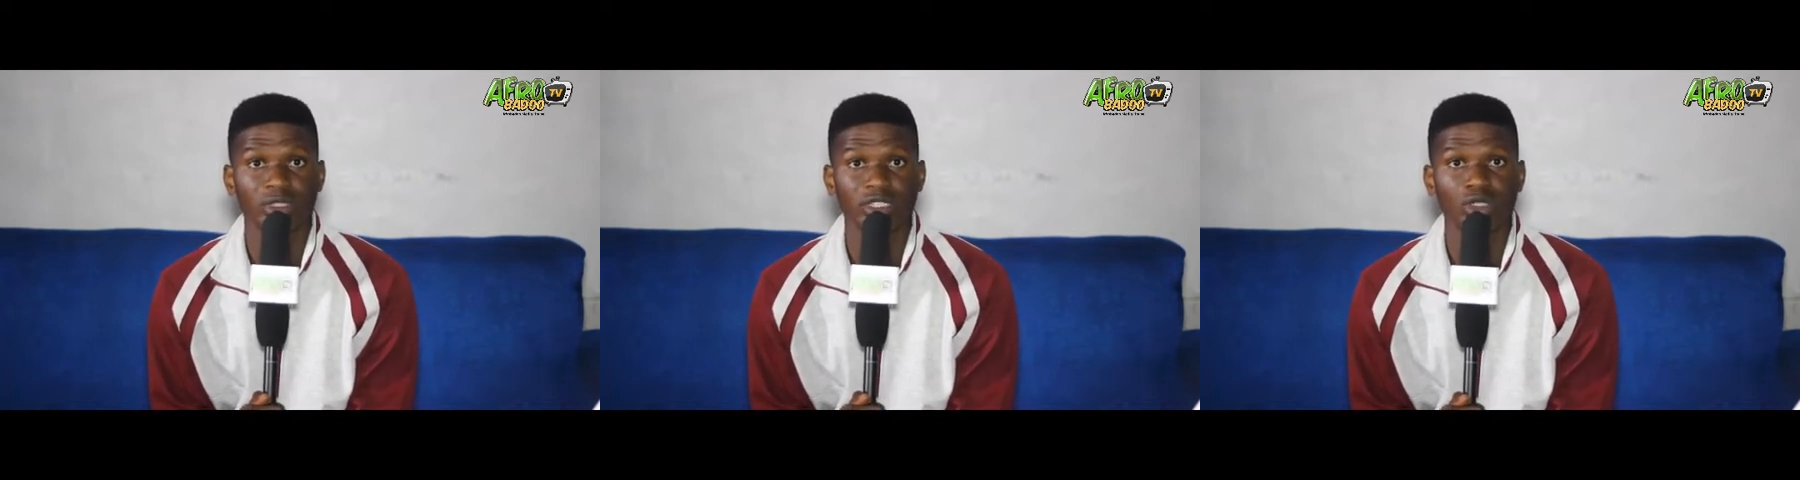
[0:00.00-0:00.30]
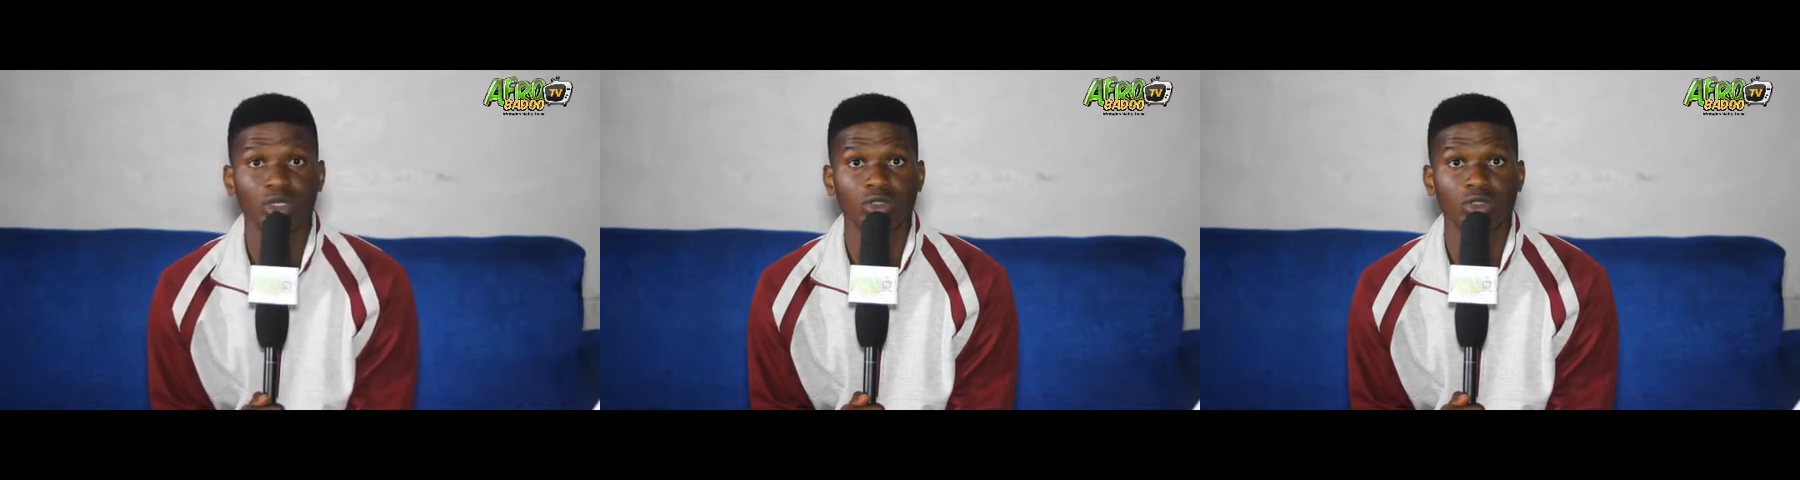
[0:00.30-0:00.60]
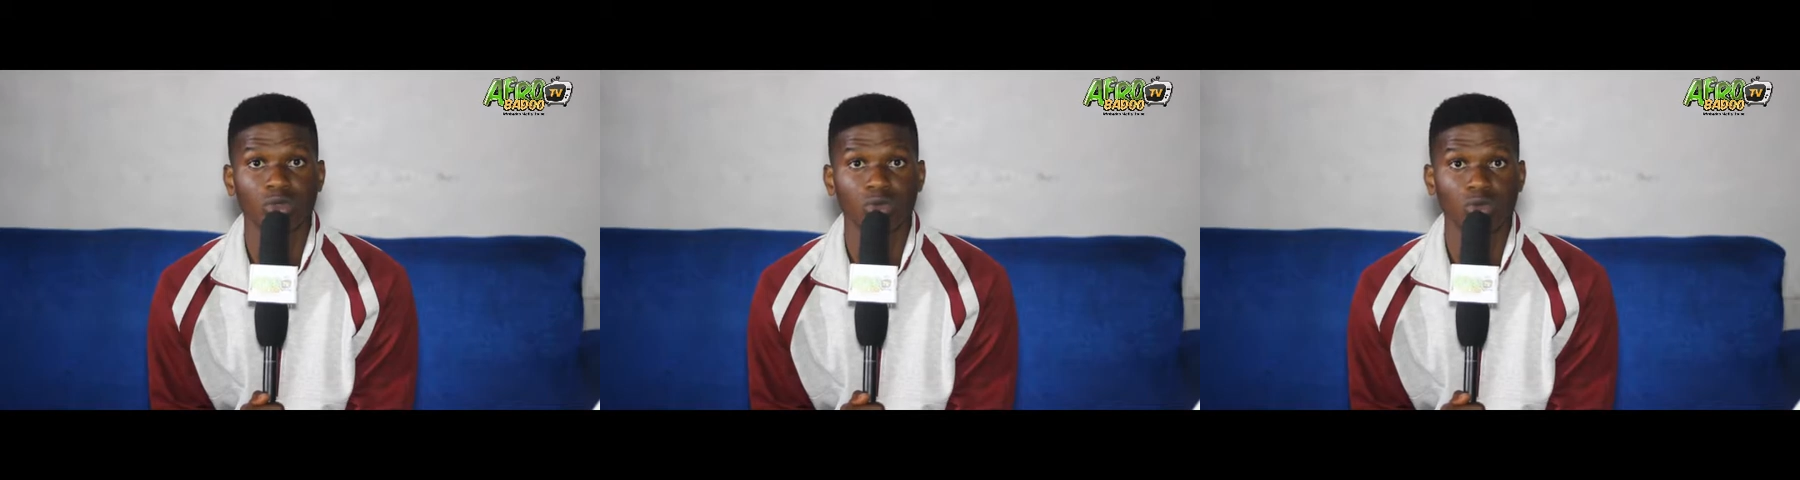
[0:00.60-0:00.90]
the north
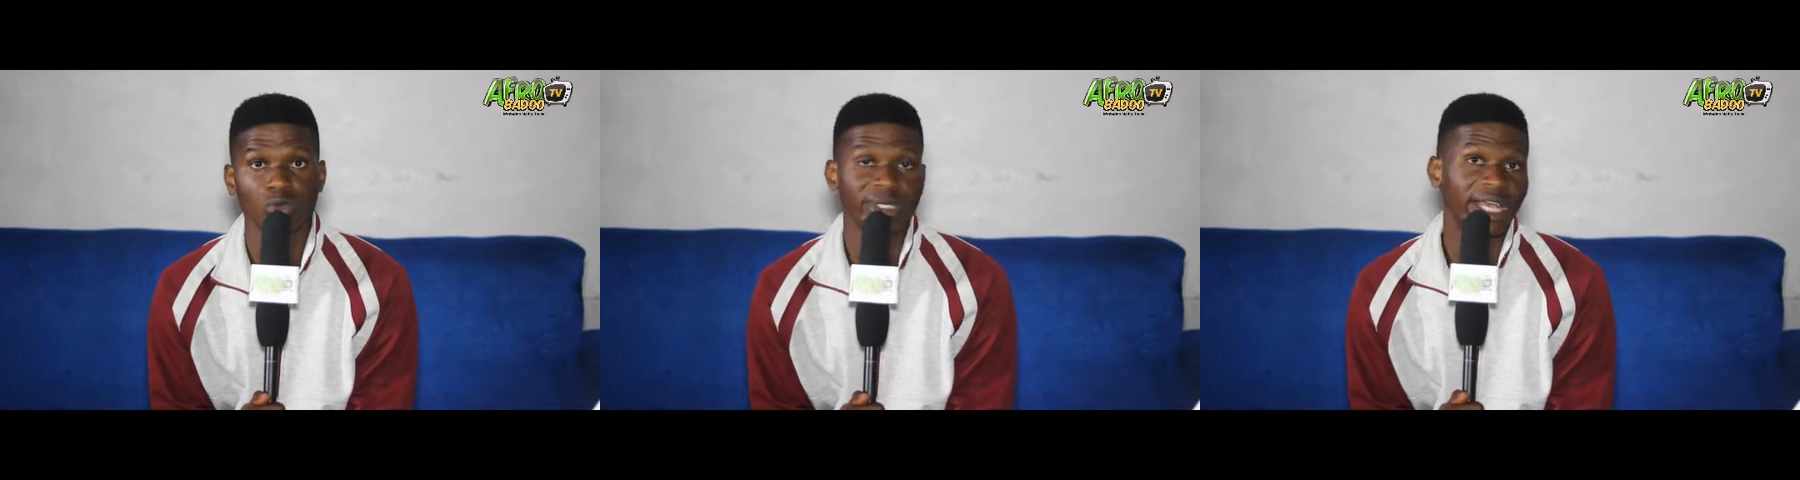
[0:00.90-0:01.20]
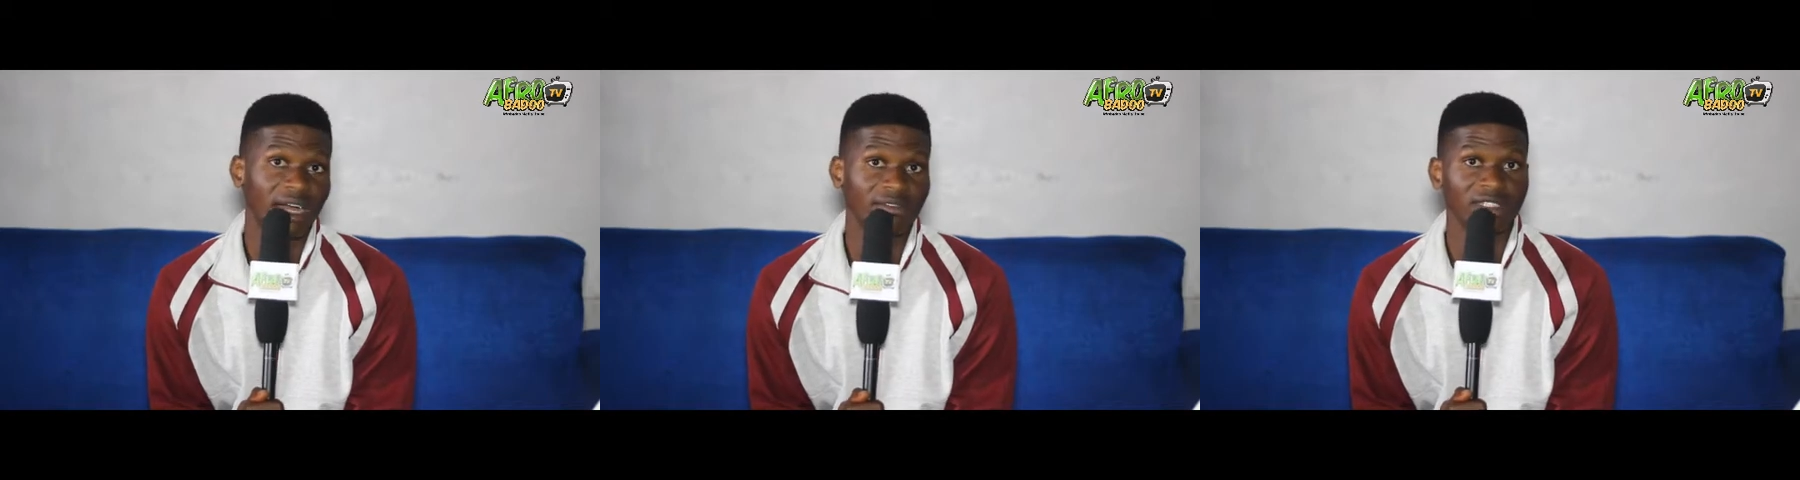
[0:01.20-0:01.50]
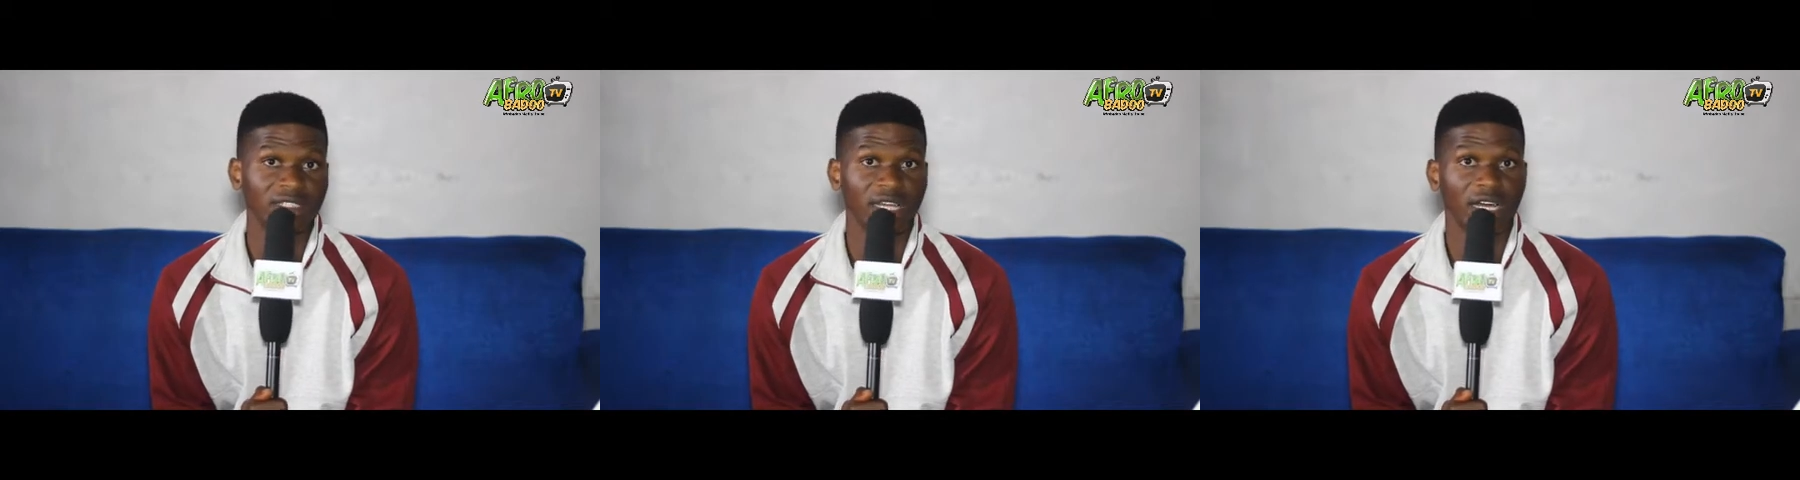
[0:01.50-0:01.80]
we have
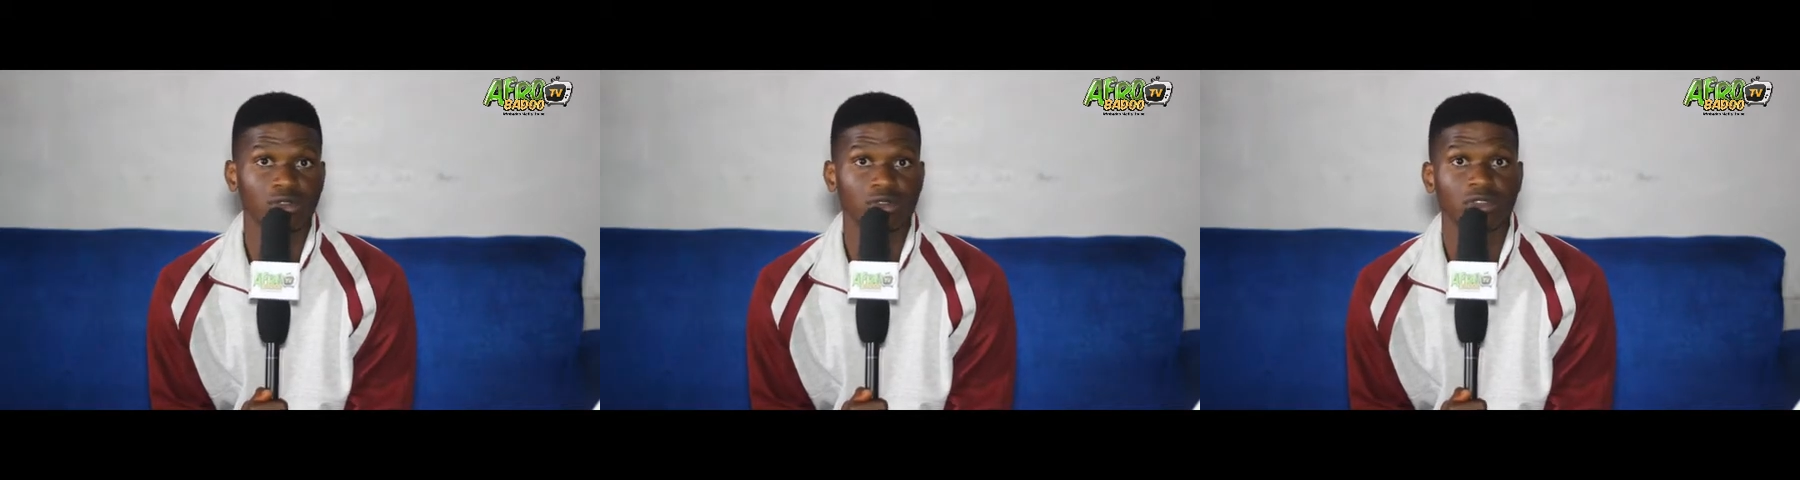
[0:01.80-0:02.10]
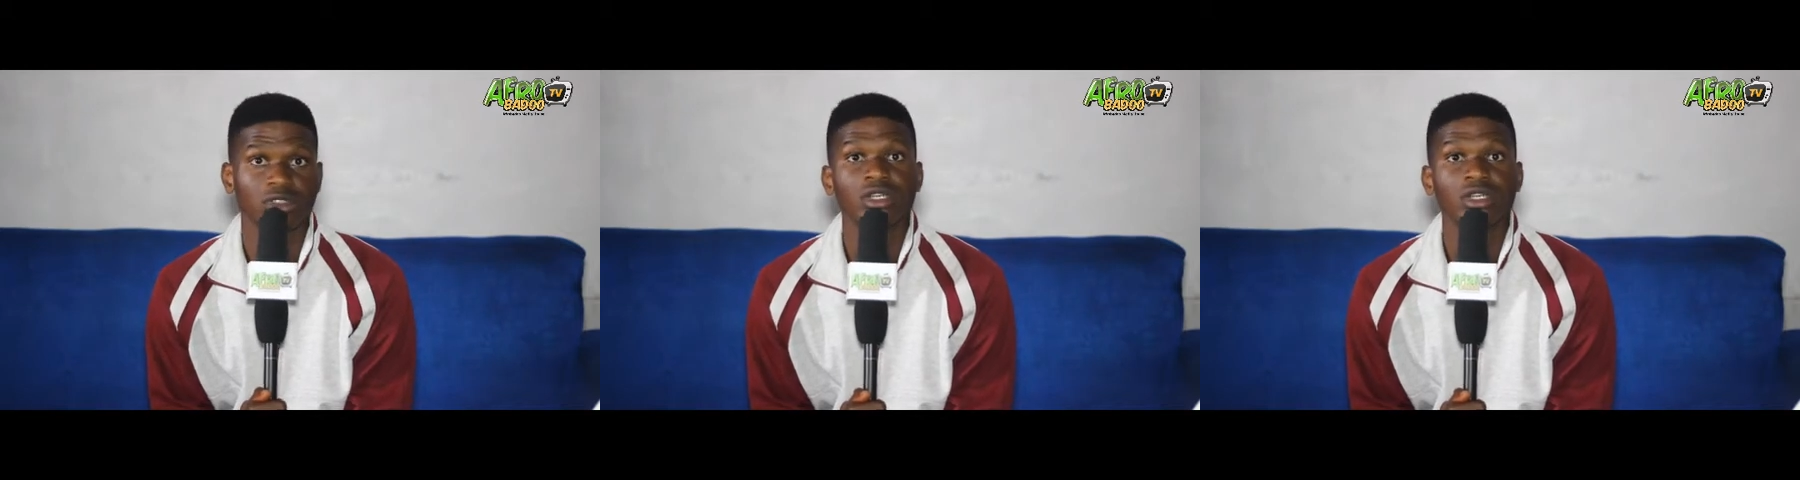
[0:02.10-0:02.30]
in the house.